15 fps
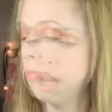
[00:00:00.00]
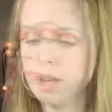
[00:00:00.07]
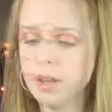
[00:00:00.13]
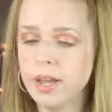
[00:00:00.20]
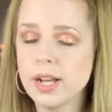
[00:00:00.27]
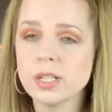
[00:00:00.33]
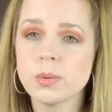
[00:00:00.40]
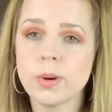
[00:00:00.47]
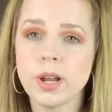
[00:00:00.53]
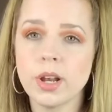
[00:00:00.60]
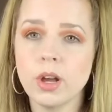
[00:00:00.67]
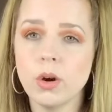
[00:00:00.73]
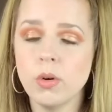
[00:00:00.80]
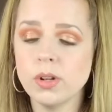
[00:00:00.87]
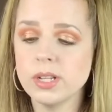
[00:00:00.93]
Next, we're gonna
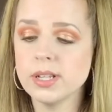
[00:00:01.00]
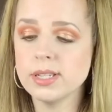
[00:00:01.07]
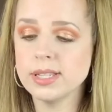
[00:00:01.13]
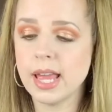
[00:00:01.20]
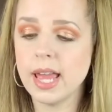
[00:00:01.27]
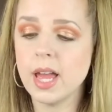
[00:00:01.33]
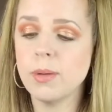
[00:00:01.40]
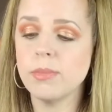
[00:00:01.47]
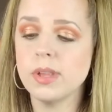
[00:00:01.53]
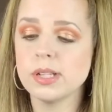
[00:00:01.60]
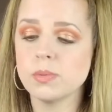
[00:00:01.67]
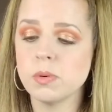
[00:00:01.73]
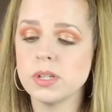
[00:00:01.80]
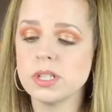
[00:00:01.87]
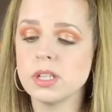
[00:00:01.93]
go into Zam.
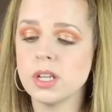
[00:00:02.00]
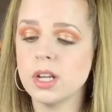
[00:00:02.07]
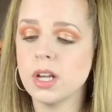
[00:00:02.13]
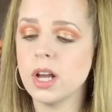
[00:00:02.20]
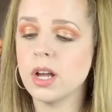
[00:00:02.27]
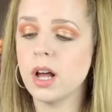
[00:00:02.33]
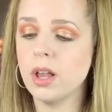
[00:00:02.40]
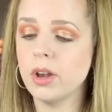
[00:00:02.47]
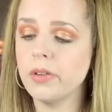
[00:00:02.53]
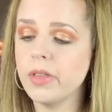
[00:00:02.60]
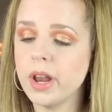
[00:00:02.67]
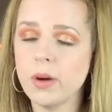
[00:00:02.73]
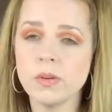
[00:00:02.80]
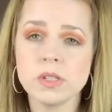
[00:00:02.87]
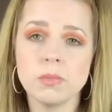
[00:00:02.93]
This was the color
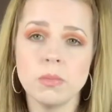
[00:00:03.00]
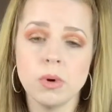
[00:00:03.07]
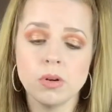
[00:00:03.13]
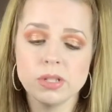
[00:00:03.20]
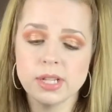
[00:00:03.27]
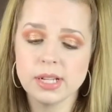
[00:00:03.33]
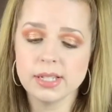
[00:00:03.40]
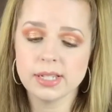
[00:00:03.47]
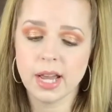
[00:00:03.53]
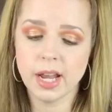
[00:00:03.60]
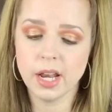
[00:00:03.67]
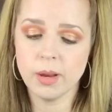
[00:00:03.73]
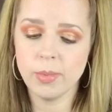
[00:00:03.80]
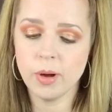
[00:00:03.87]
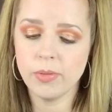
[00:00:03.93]
that I was most
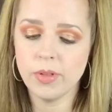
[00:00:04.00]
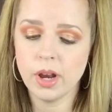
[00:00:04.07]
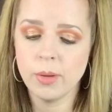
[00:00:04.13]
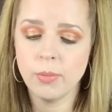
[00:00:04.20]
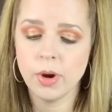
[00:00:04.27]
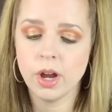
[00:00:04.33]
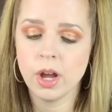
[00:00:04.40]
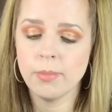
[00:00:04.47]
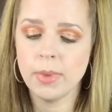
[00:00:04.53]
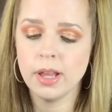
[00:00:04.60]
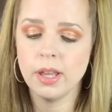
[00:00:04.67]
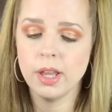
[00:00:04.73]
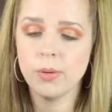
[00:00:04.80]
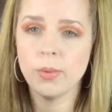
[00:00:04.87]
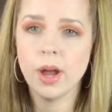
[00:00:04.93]
excited about that I'm wearing on my
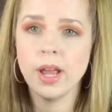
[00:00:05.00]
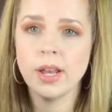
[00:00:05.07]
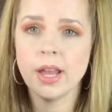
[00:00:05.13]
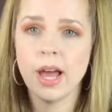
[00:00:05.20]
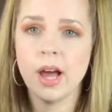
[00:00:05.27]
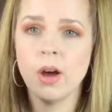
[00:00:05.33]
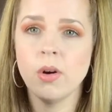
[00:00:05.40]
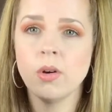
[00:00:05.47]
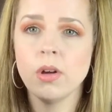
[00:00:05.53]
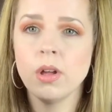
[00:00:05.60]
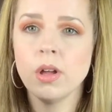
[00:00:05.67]
lid right now.